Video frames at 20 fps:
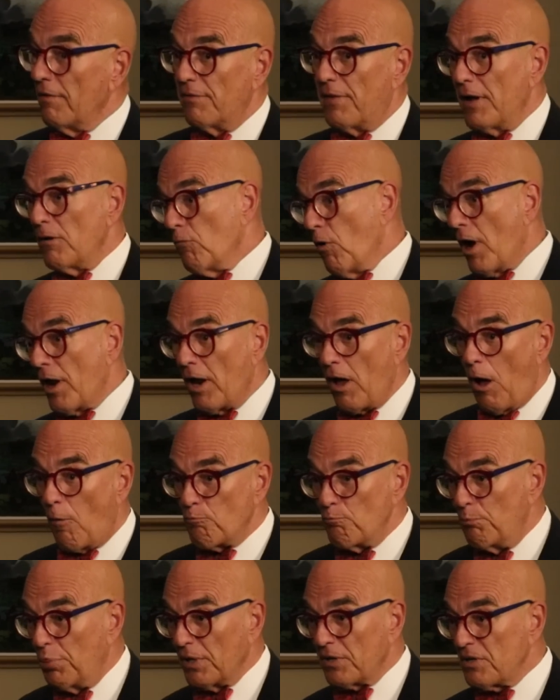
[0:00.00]
They
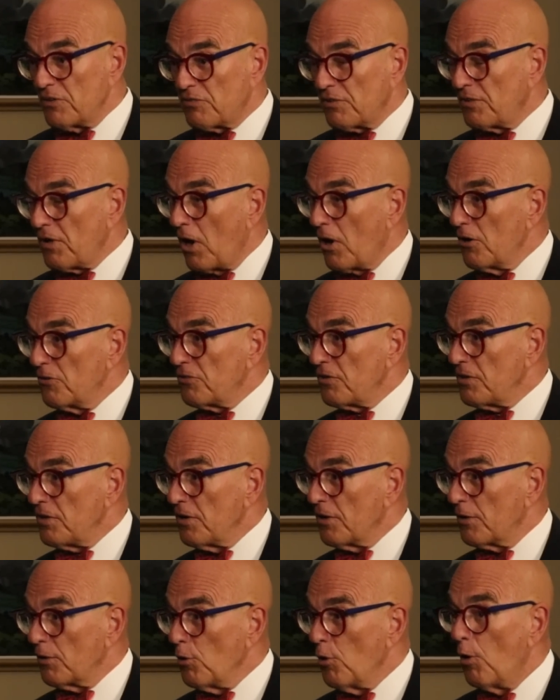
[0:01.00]
want billions of dollars a
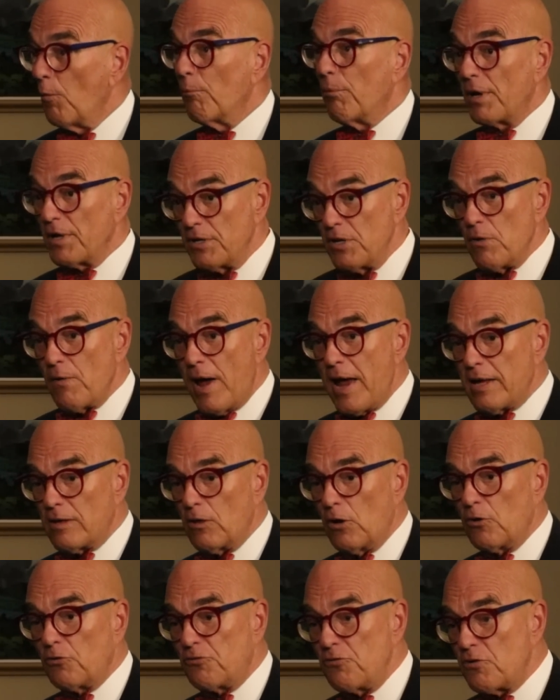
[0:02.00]
year, but you
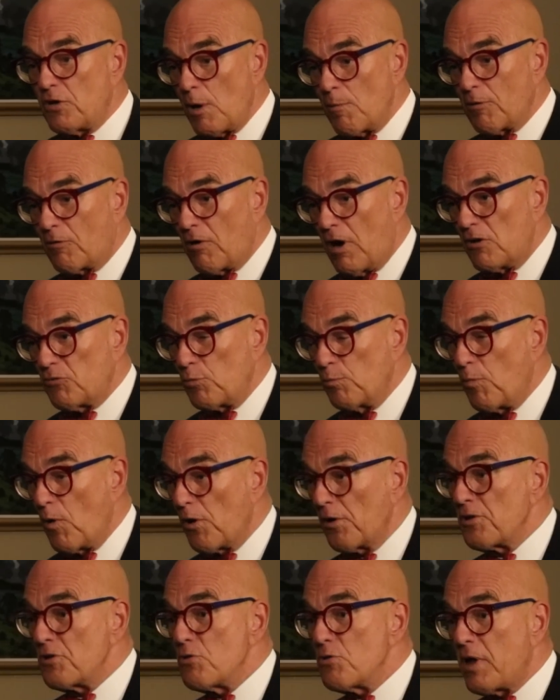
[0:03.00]
Anglos, you come across the
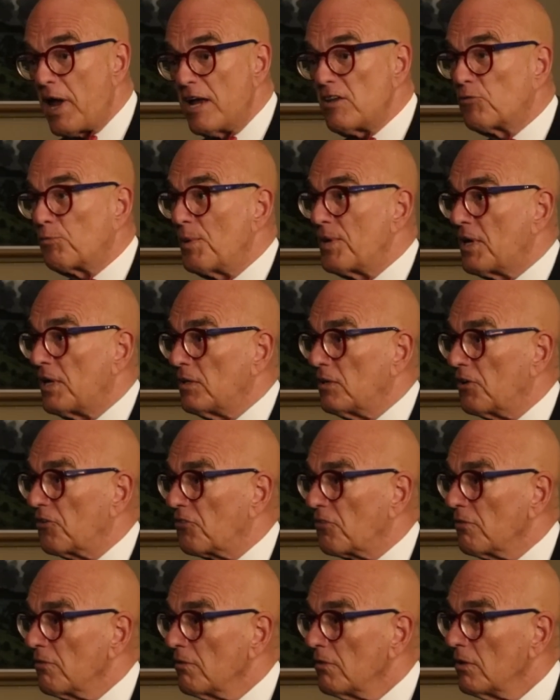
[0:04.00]
border, you can't speak
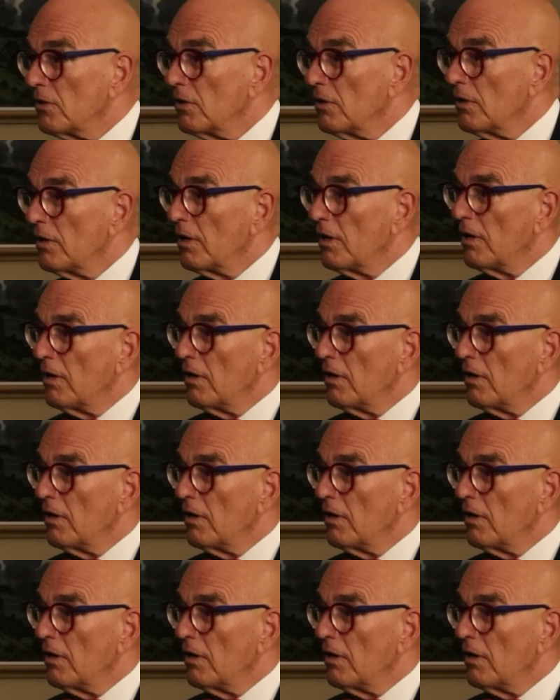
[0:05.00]
English. And,